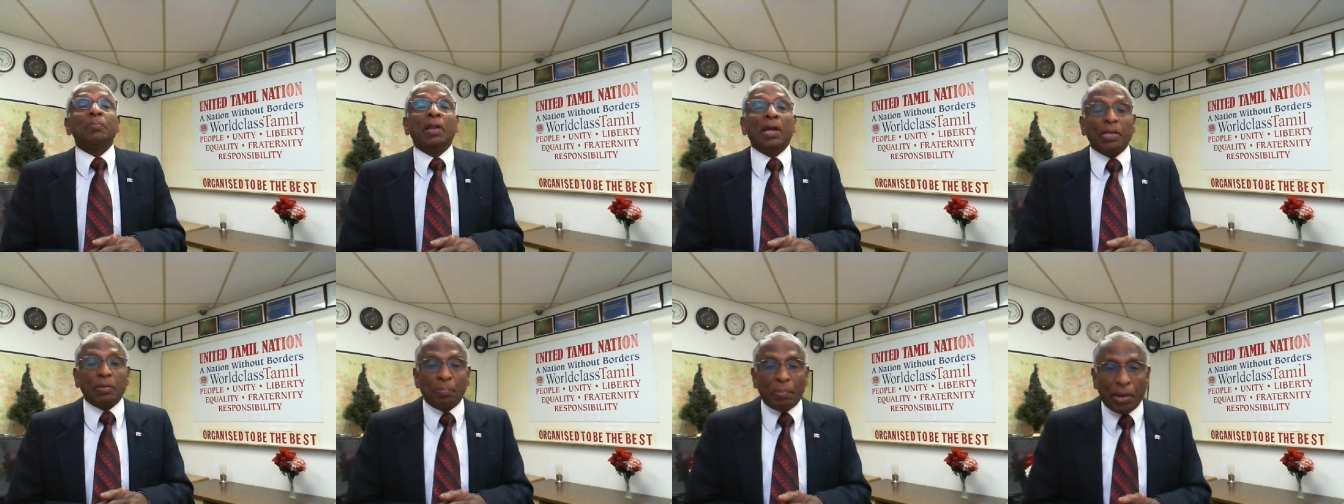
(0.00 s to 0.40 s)

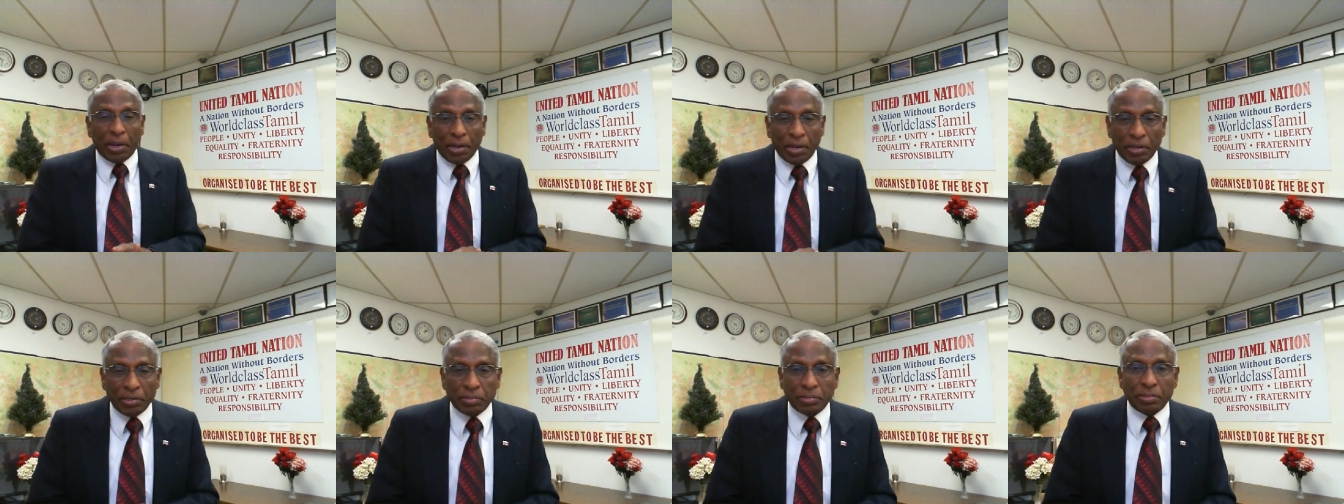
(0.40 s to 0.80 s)
like
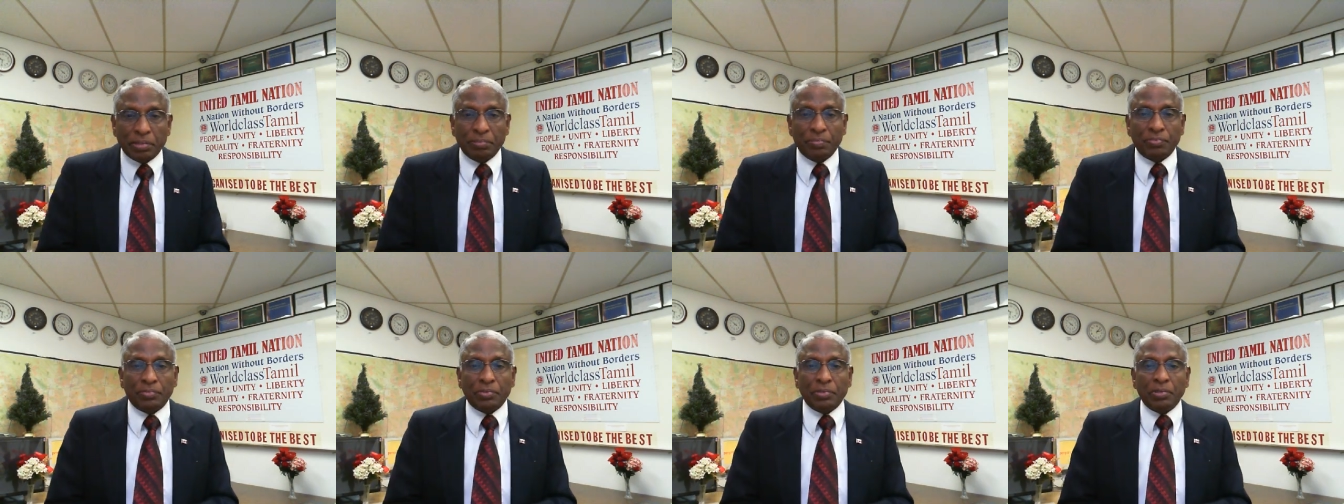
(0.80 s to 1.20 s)
pariahs.
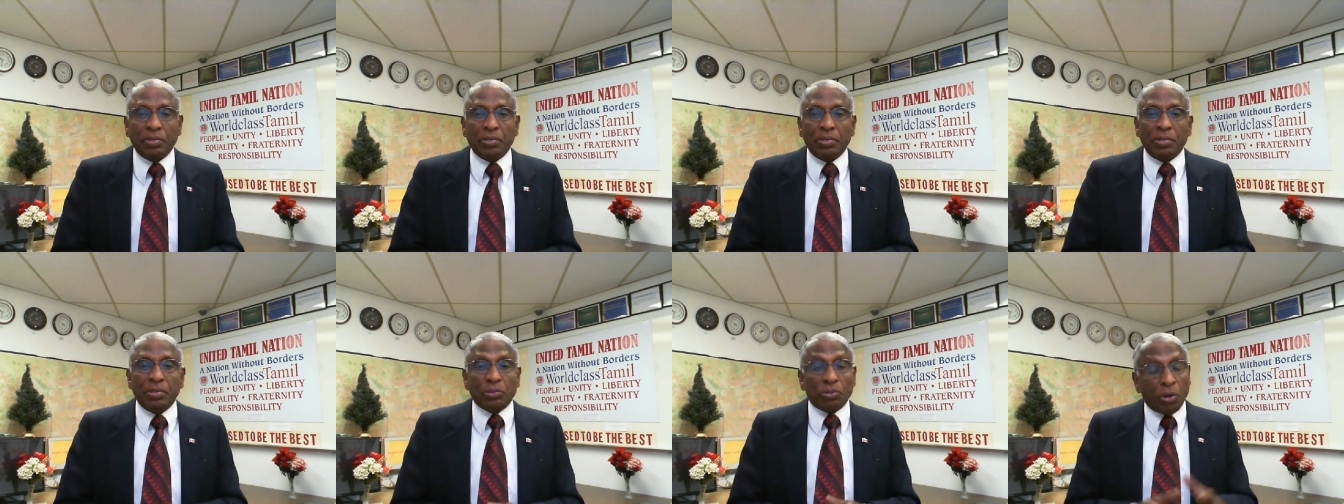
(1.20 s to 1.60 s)

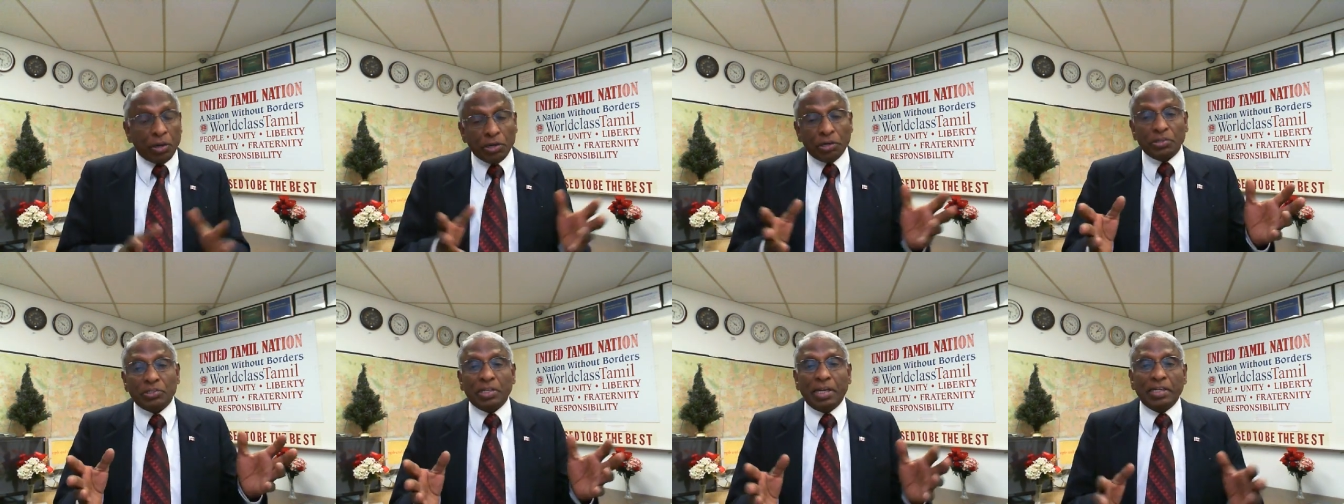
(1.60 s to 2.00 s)
Sorry
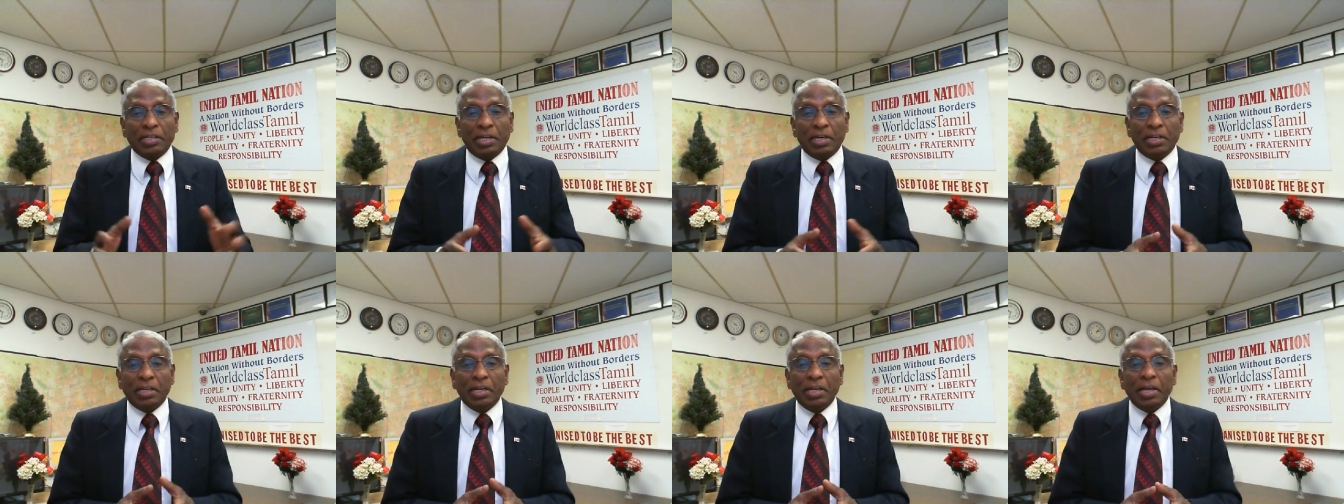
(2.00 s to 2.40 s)
to say that.